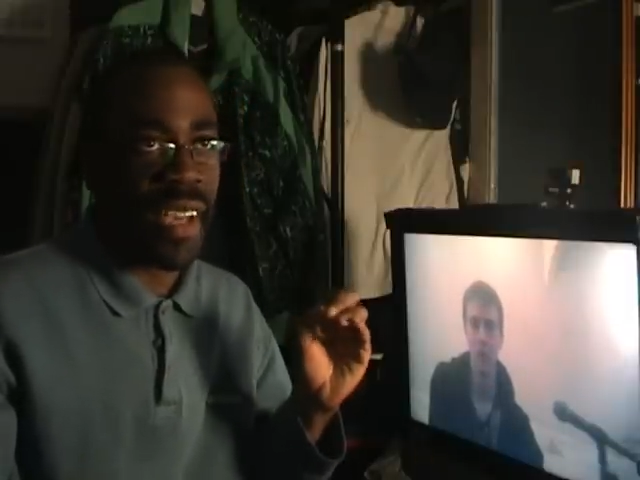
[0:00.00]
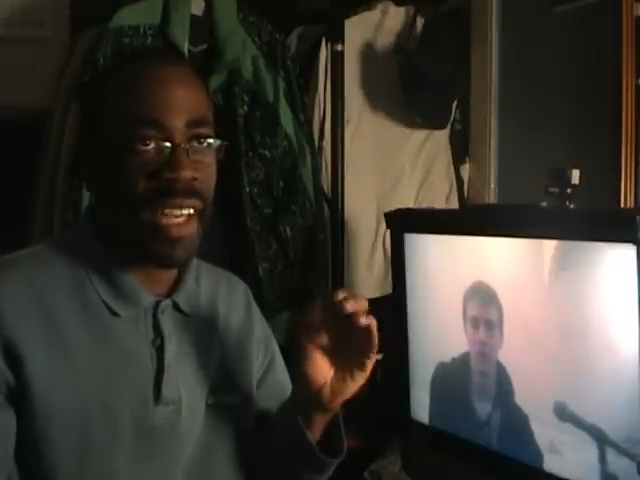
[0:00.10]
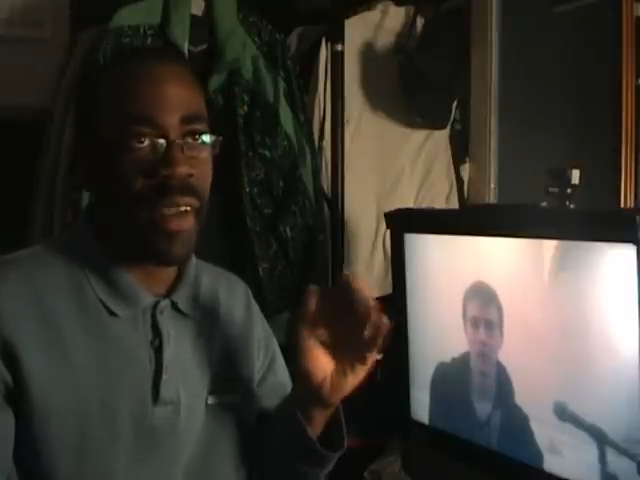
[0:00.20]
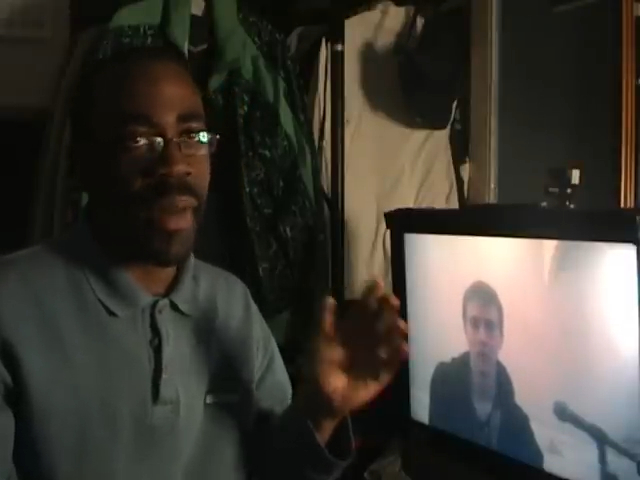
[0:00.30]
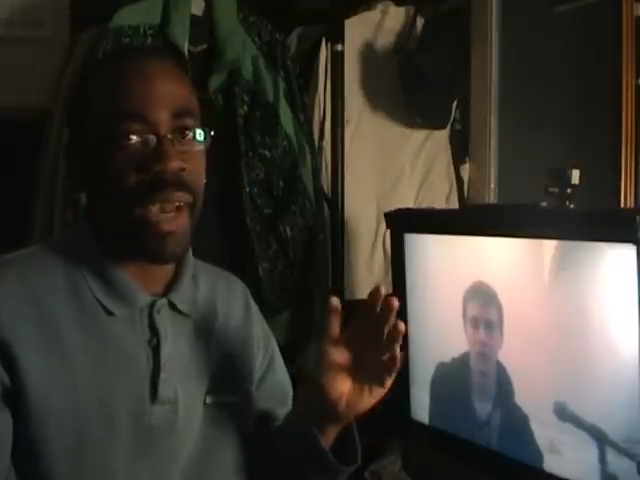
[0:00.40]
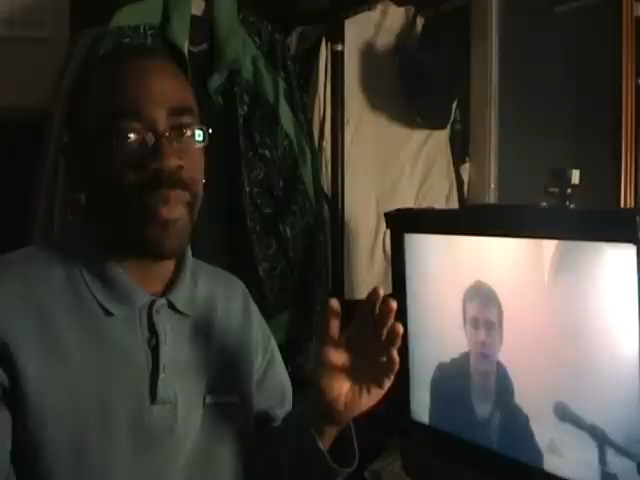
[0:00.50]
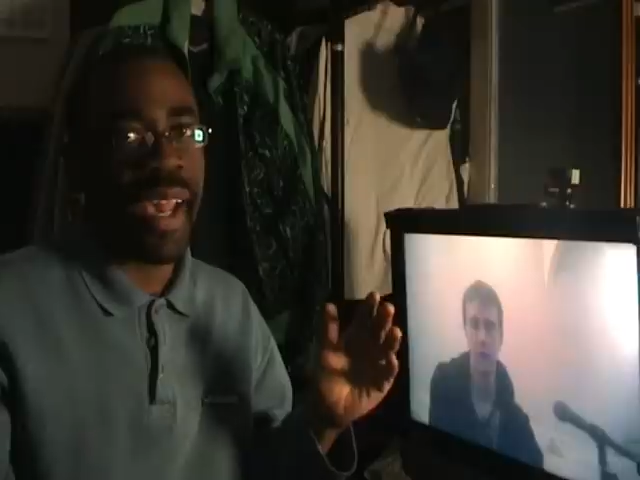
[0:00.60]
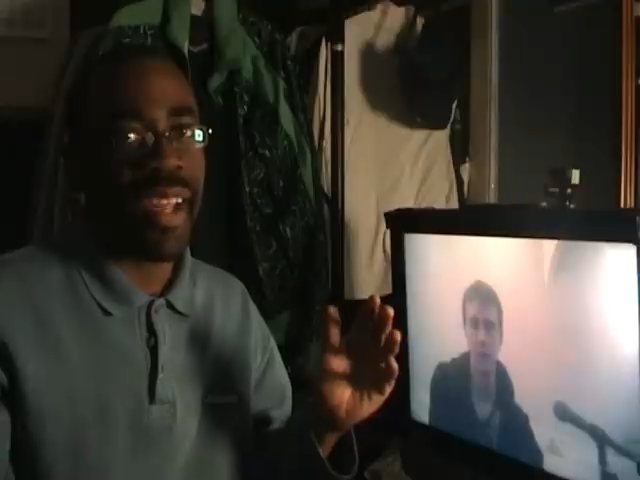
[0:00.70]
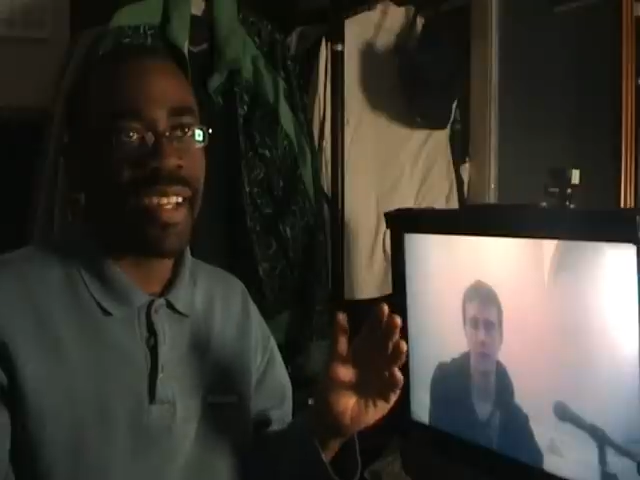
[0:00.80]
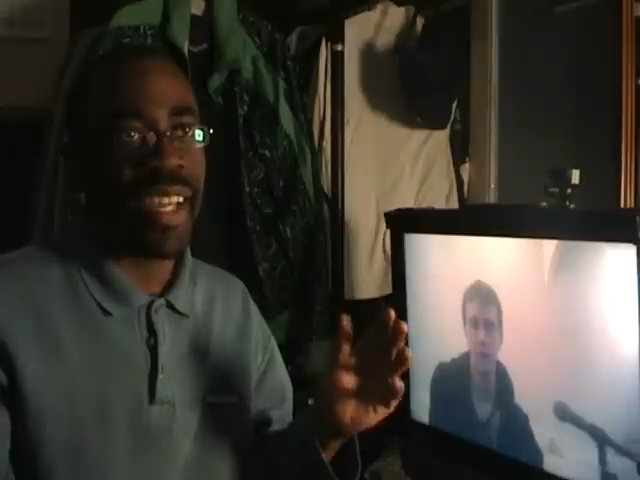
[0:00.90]
thinking in the back of my
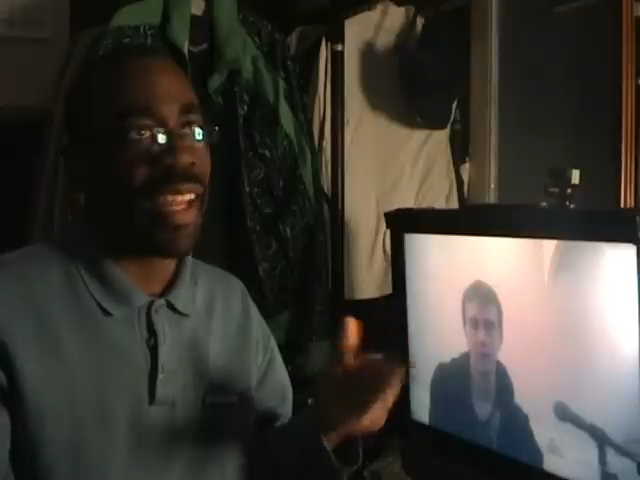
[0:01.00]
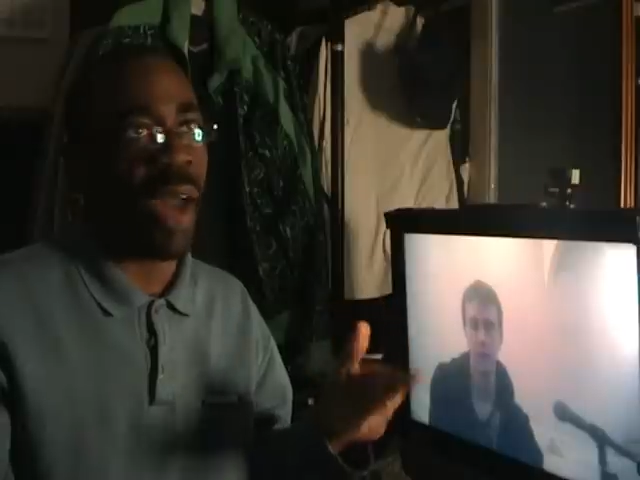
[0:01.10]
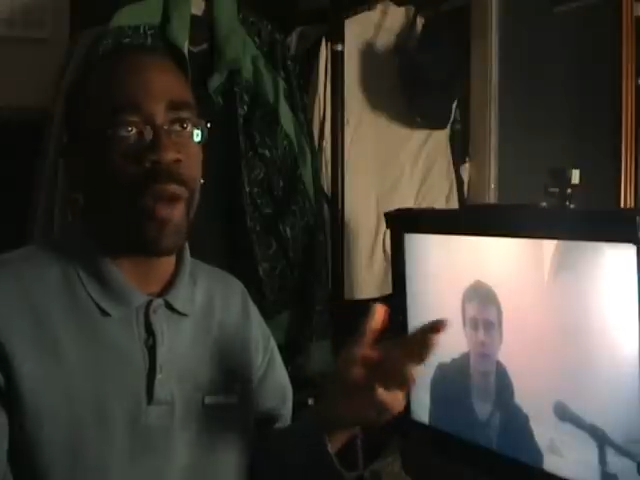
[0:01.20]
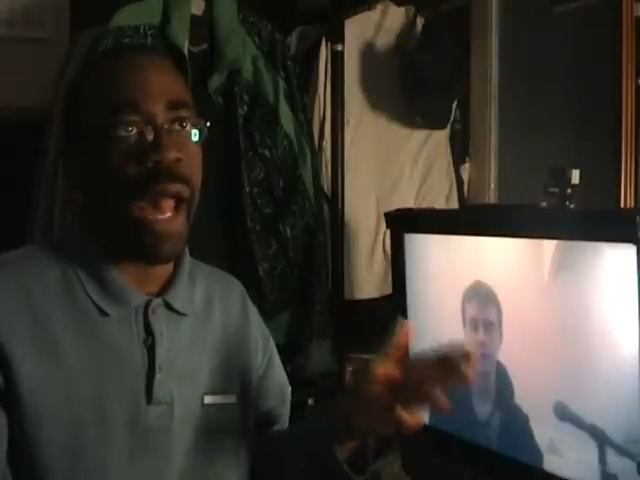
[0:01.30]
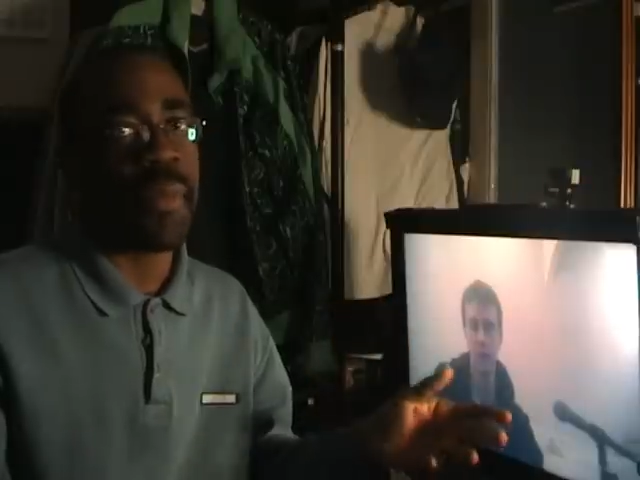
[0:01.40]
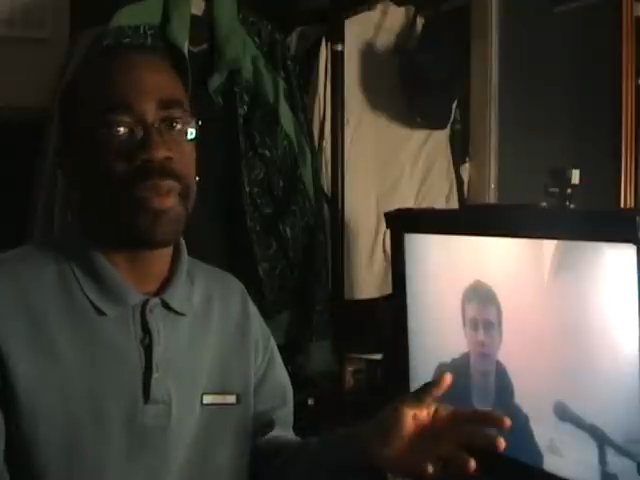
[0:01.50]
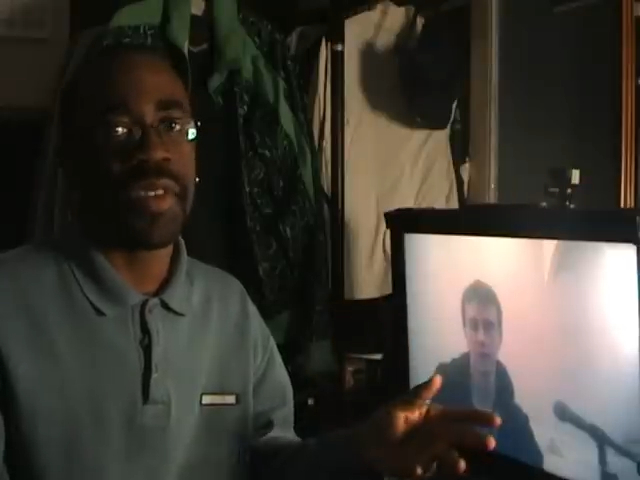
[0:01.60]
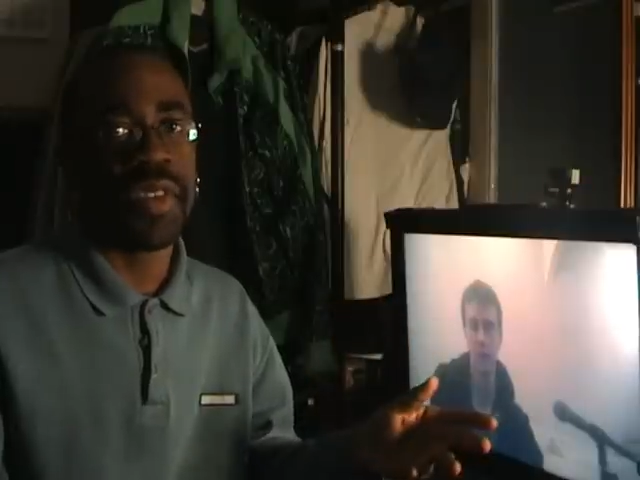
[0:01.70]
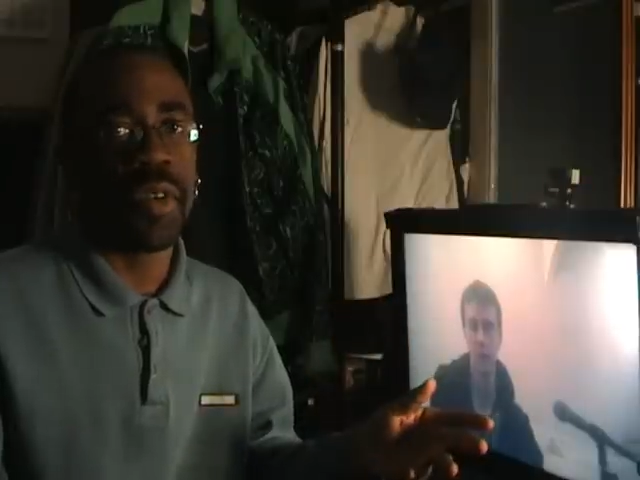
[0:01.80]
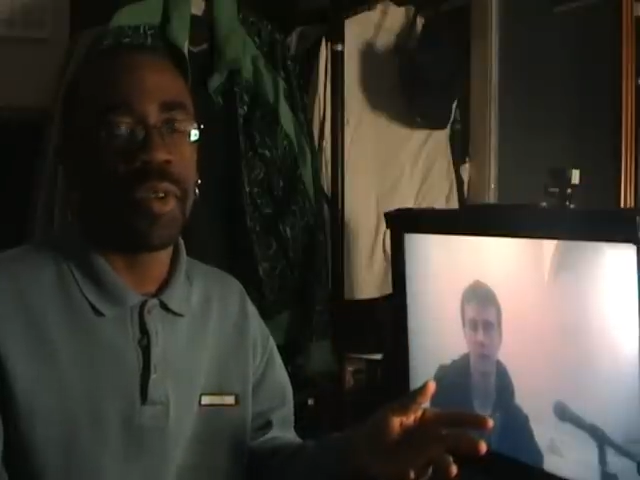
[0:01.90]
head, yeah, that that will happen
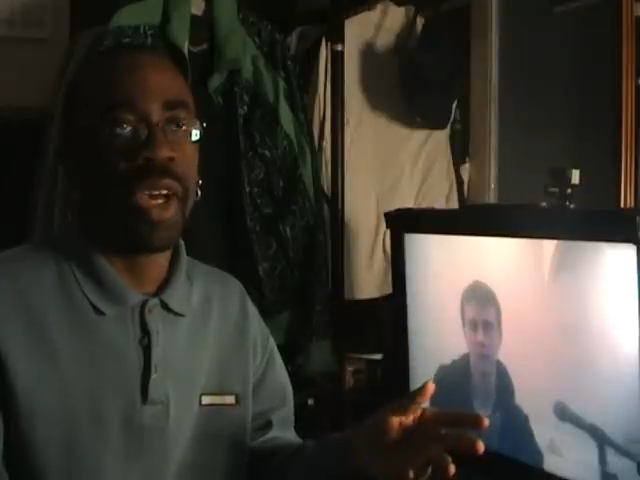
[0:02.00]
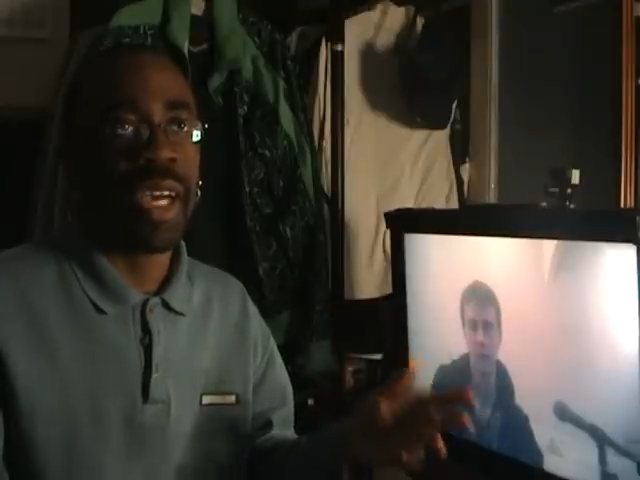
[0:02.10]
soon.